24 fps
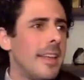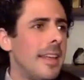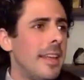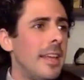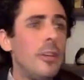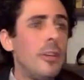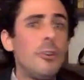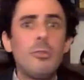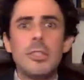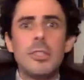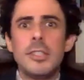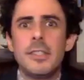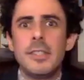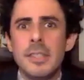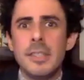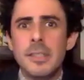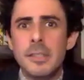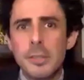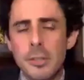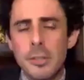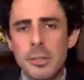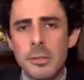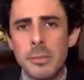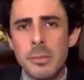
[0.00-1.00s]
interesting
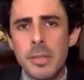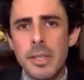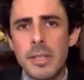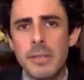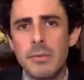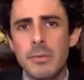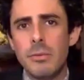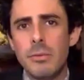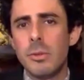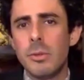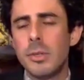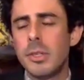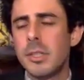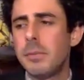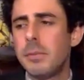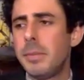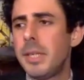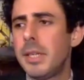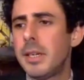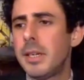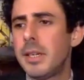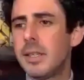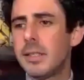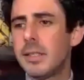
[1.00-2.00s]
term in Freud
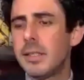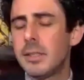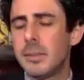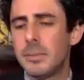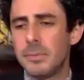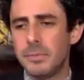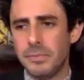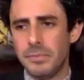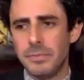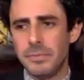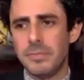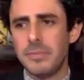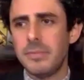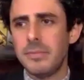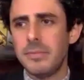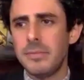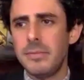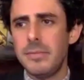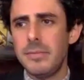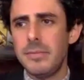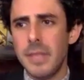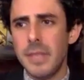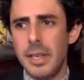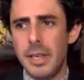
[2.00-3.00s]
because
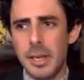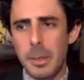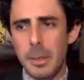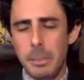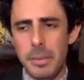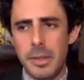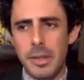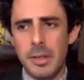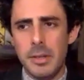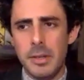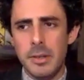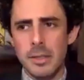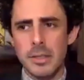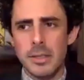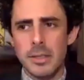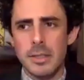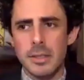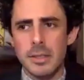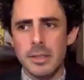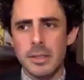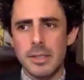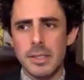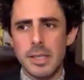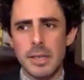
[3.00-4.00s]
it appears
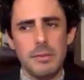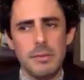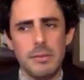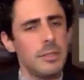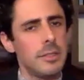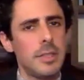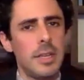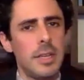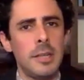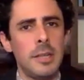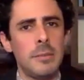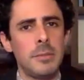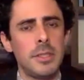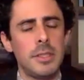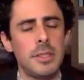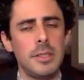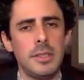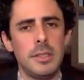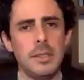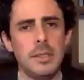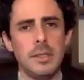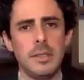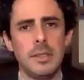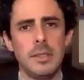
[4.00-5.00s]
several times
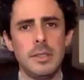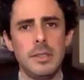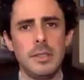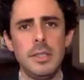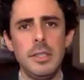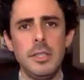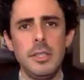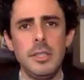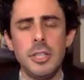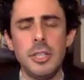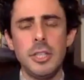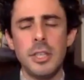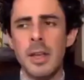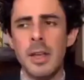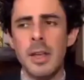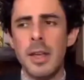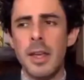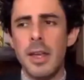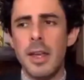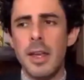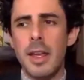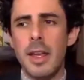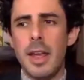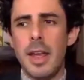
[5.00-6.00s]
in his teaching
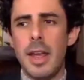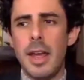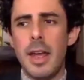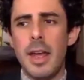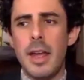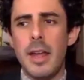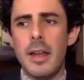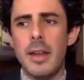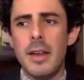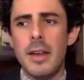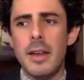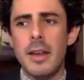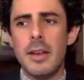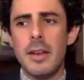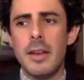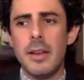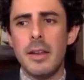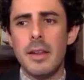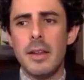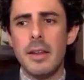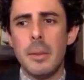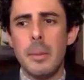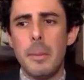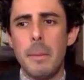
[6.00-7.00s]
and
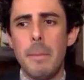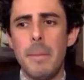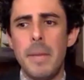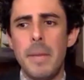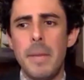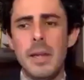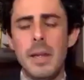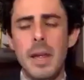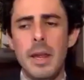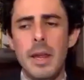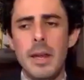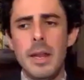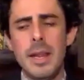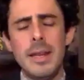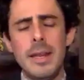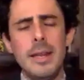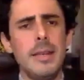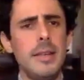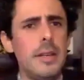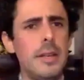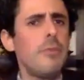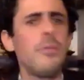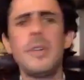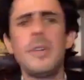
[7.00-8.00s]

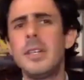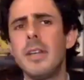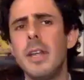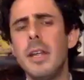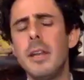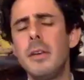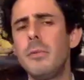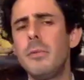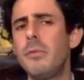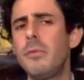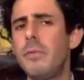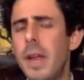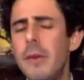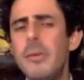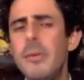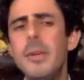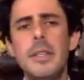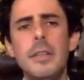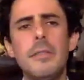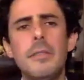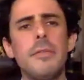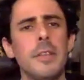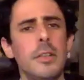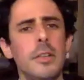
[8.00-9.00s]
in very
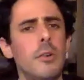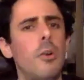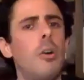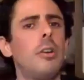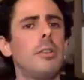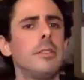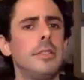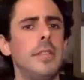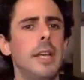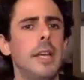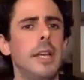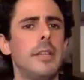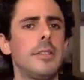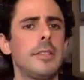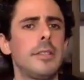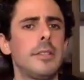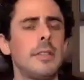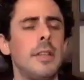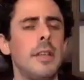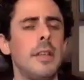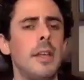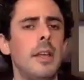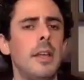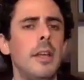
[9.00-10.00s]
different
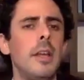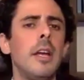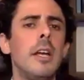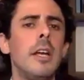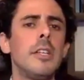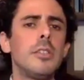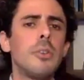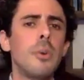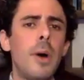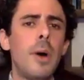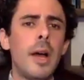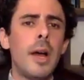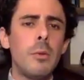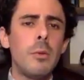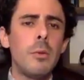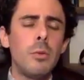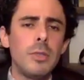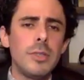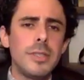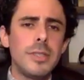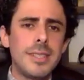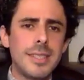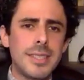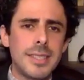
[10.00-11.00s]
contexts. So I
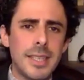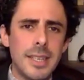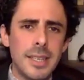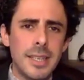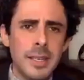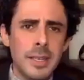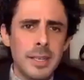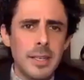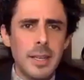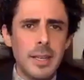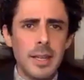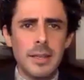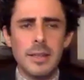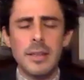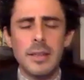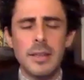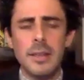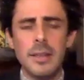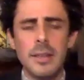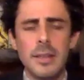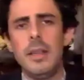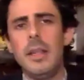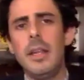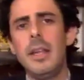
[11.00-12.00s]
would say that
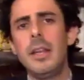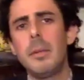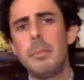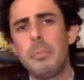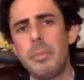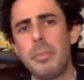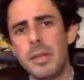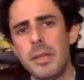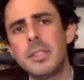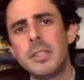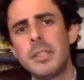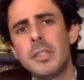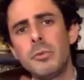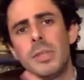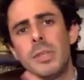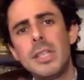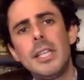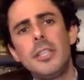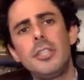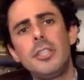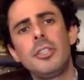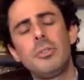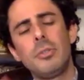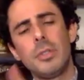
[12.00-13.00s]
it appears in
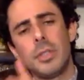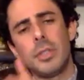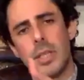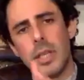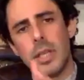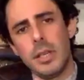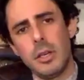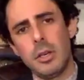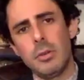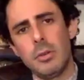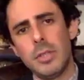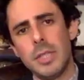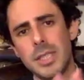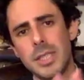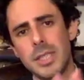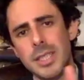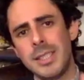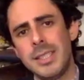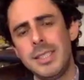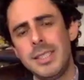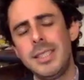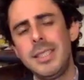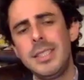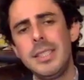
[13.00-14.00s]
relation to psychosis
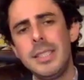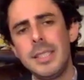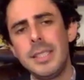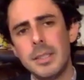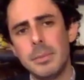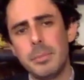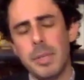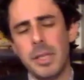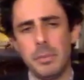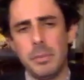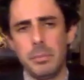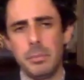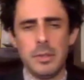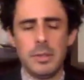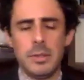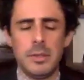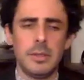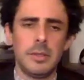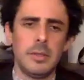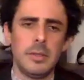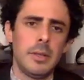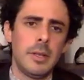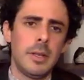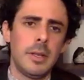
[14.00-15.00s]
in these
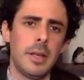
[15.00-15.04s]
papers,